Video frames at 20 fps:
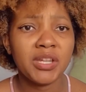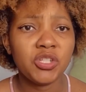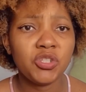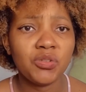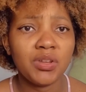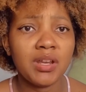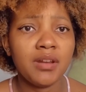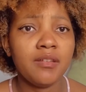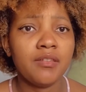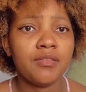
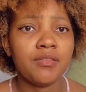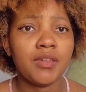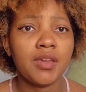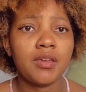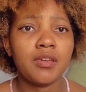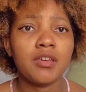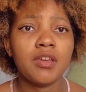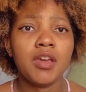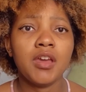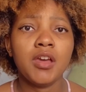to
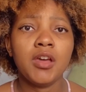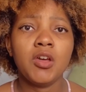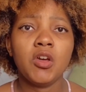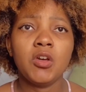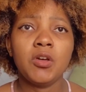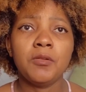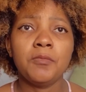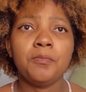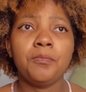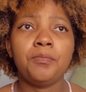anything,
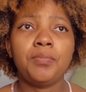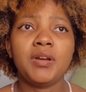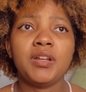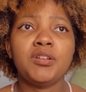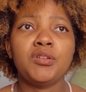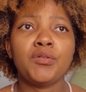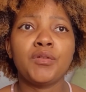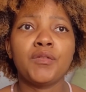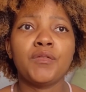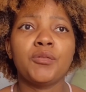
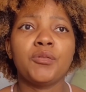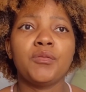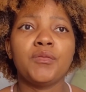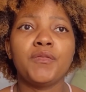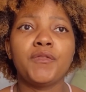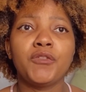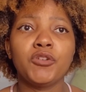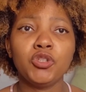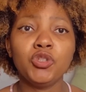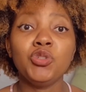but
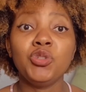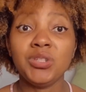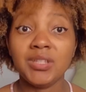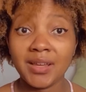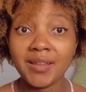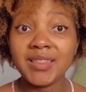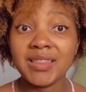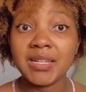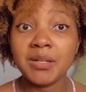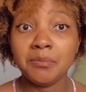for you to
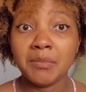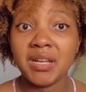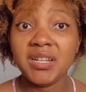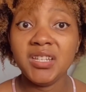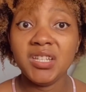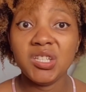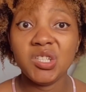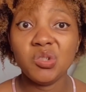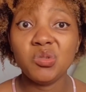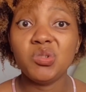get that
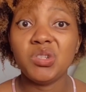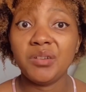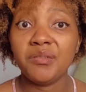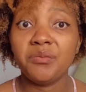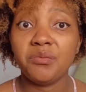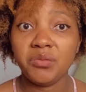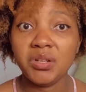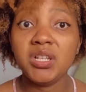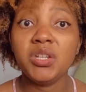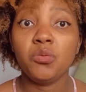money, you would
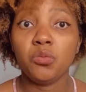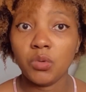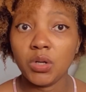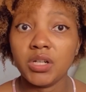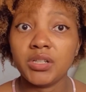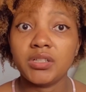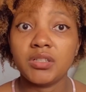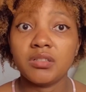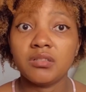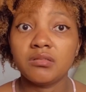have really
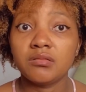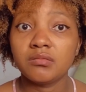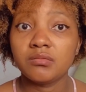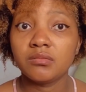worked.